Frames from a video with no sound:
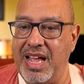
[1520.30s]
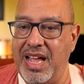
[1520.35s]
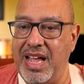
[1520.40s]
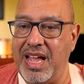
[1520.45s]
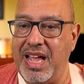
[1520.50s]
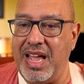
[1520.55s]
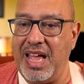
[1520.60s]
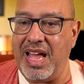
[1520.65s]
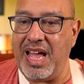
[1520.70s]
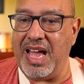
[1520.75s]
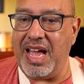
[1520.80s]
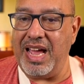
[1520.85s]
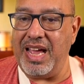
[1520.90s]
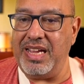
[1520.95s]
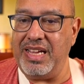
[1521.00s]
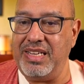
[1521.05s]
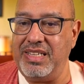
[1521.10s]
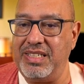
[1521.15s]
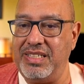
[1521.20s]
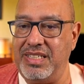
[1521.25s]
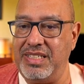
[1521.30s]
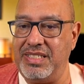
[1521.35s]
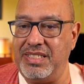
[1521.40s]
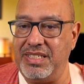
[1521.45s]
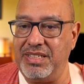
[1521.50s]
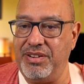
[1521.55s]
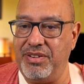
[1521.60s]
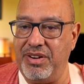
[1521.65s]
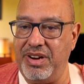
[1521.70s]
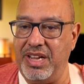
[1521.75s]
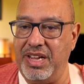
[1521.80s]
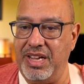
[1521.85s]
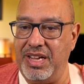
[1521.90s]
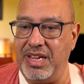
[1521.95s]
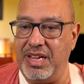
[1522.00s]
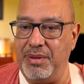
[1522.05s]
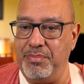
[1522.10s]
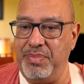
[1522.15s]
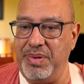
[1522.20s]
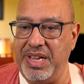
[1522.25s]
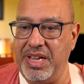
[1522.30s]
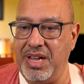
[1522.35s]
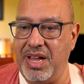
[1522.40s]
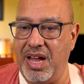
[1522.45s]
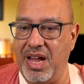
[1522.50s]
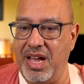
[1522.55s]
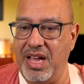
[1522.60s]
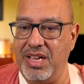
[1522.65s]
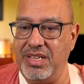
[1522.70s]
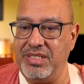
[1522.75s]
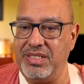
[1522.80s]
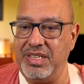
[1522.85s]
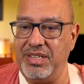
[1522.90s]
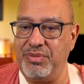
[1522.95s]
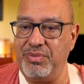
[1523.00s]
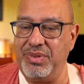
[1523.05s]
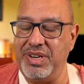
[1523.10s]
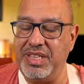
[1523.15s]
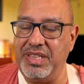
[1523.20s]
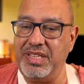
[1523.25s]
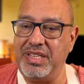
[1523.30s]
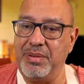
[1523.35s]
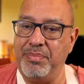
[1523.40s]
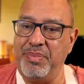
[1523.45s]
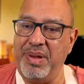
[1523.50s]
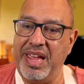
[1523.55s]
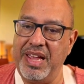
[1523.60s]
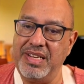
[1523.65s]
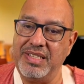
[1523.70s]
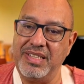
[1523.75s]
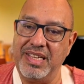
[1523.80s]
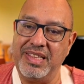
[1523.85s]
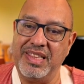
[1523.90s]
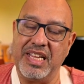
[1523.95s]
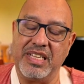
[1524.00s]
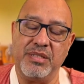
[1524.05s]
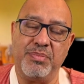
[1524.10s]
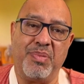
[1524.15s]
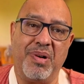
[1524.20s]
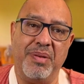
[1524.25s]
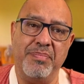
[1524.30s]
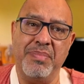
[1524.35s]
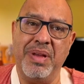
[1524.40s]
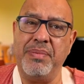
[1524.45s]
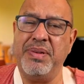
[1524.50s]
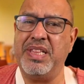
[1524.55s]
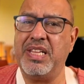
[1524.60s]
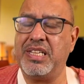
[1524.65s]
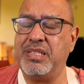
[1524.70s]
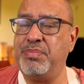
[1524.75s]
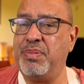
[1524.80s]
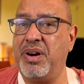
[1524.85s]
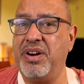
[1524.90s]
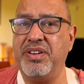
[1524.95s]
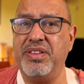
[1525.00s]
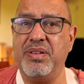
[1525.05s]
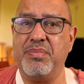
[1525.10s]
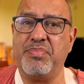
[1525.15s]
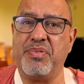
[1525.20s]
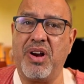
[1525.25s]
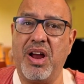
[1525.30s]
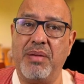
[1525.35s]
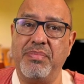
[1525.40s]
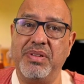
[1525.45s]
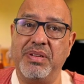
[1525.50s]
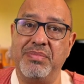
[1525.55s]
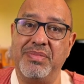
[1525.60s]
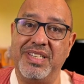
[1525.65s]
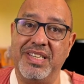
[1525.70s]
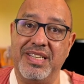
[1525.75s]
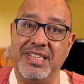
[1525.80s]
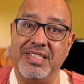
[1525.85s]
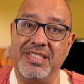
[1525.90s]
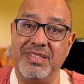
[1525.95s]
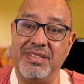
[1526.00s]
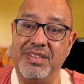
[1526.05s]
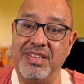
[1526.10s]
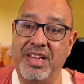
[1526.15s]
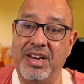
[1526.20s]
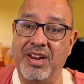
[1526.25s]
kind of disagree, because it really depends, and maybe that's part of the problem, Liz.